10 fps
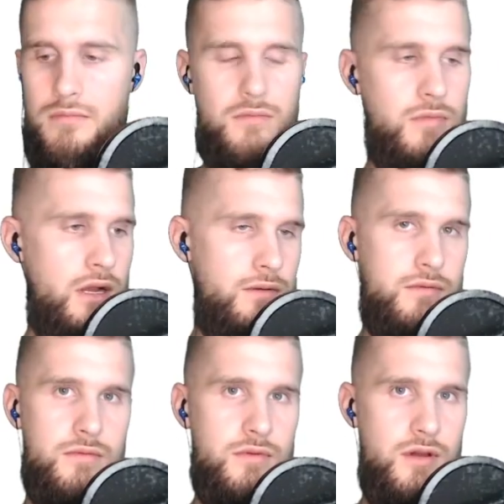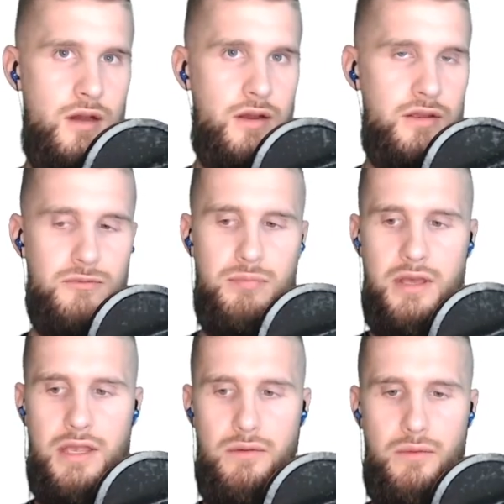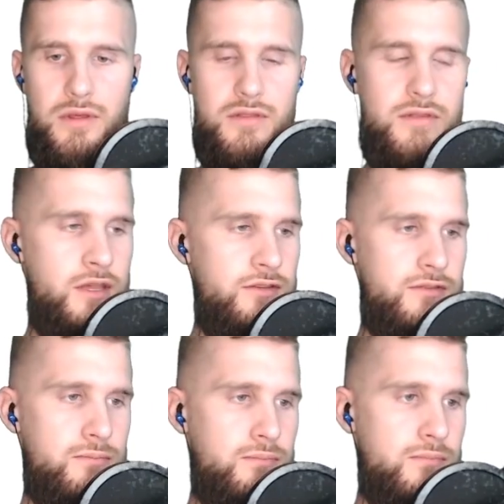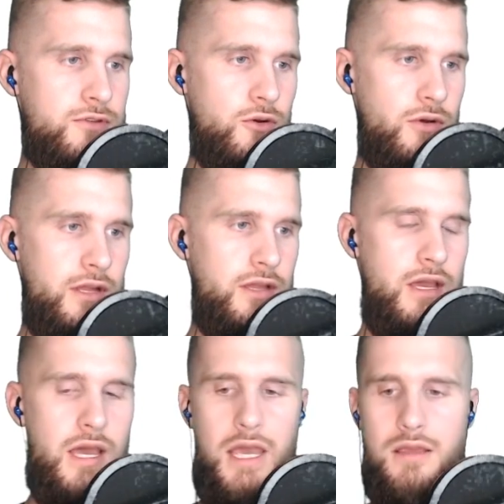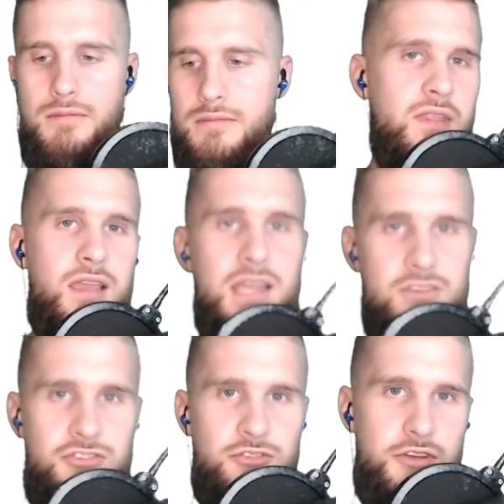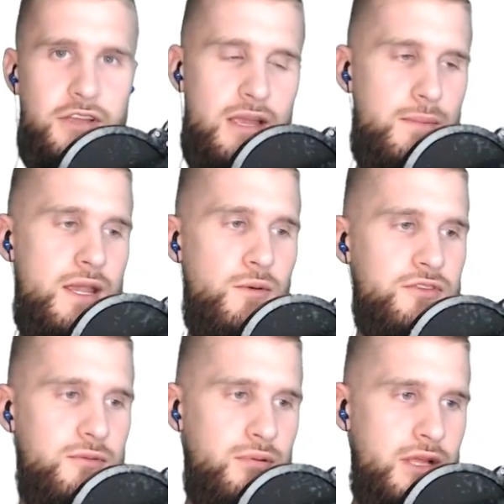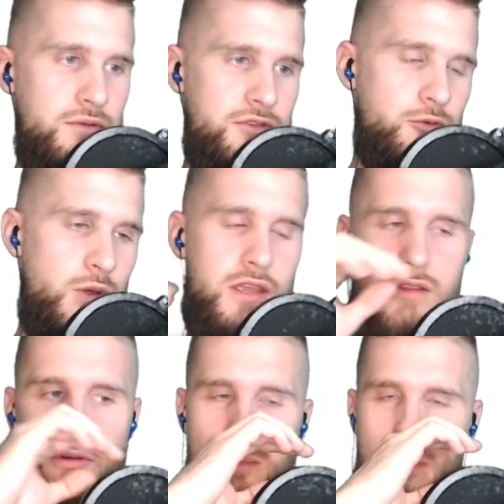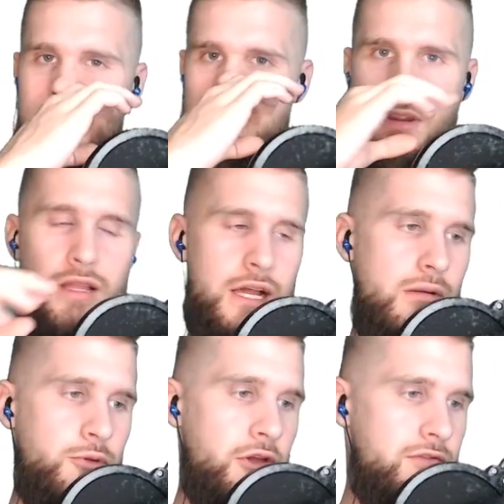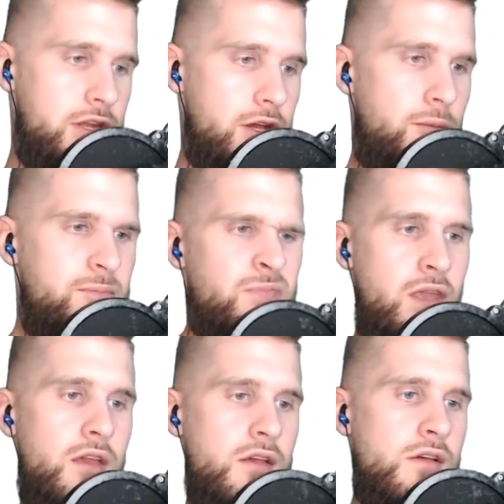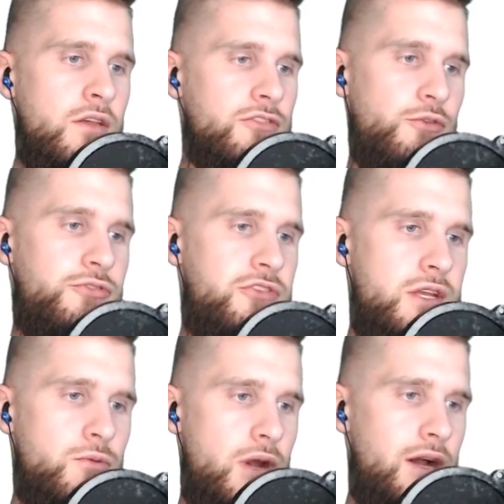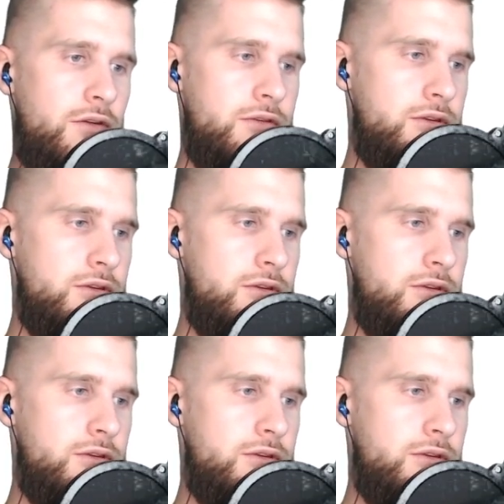my dog is playing with his toy. Hey, he's just looking at me. He wants to play with his squeaky toy, but he's not allowed. I'm doing a video. So seed round